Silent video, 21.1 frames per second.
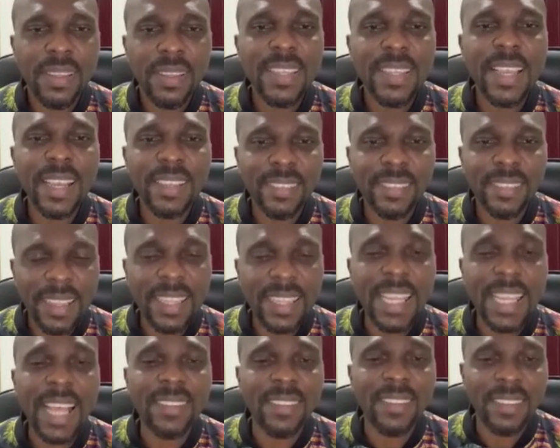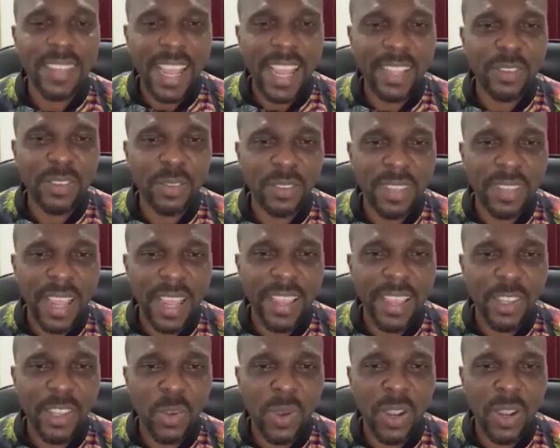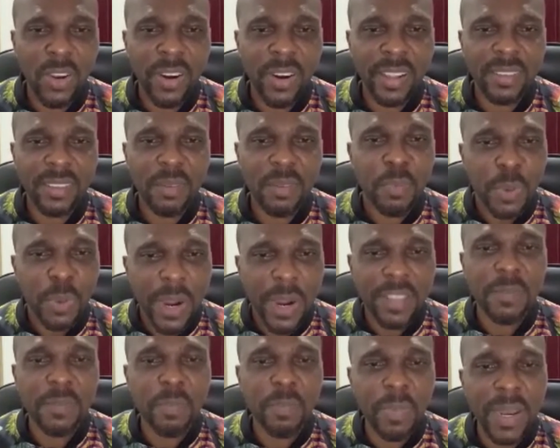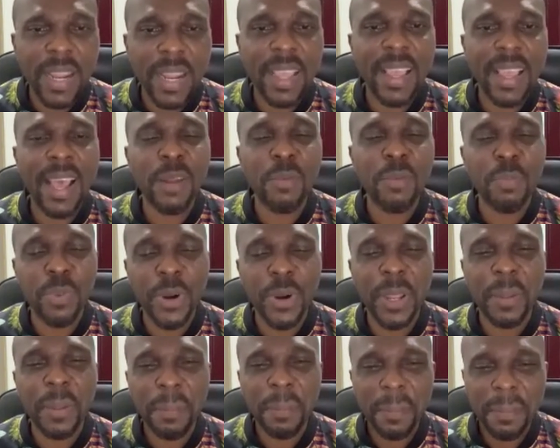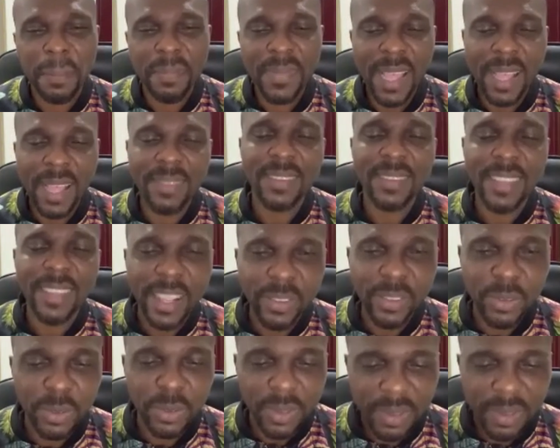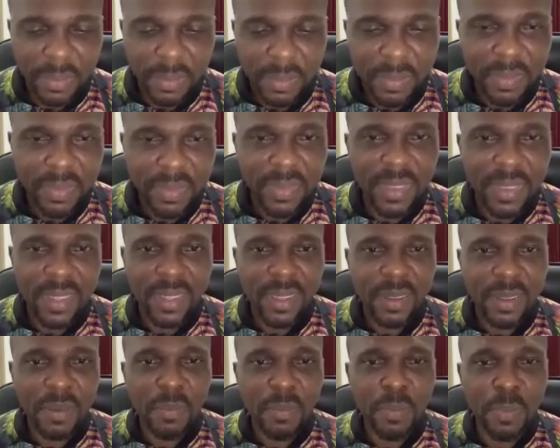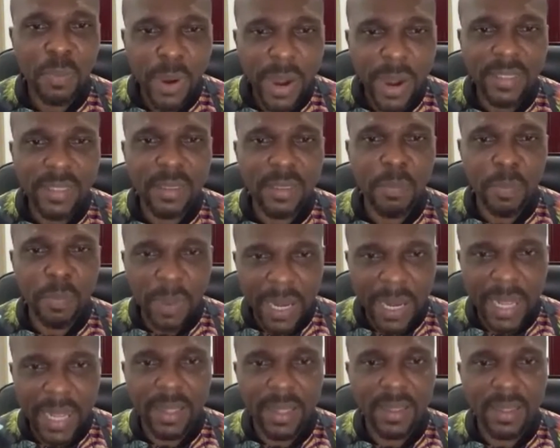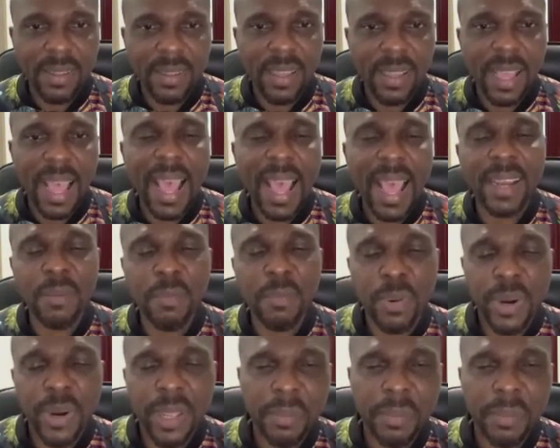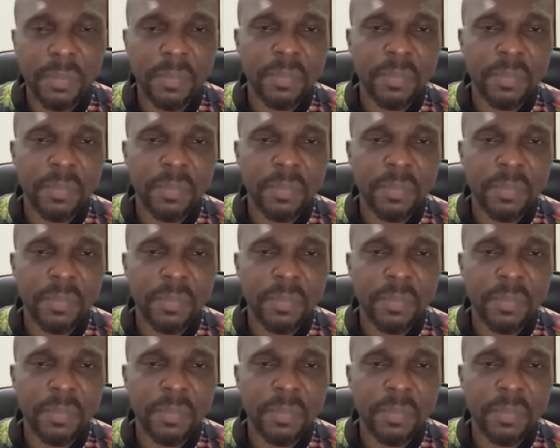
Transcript: Yes, that's the title, Saya, you are correct. Press play and pray. That's the title. Press play and pray.